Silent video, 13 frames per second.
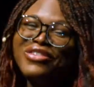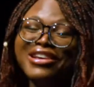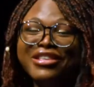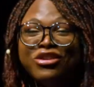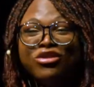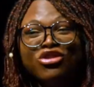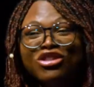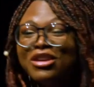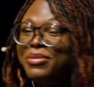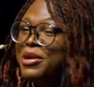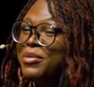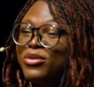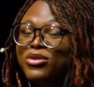Because usually
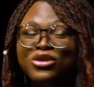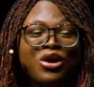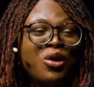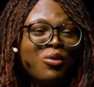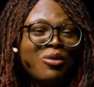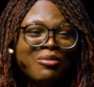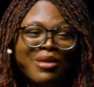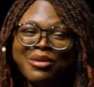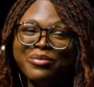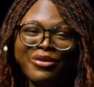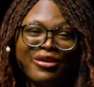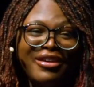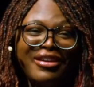people don't
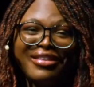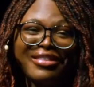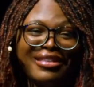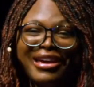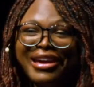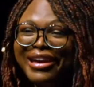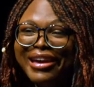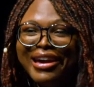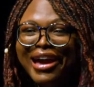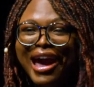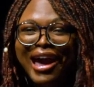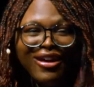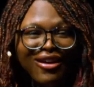remember Zanga
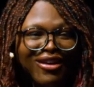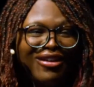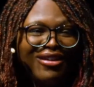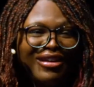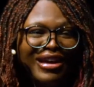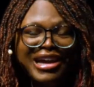at all.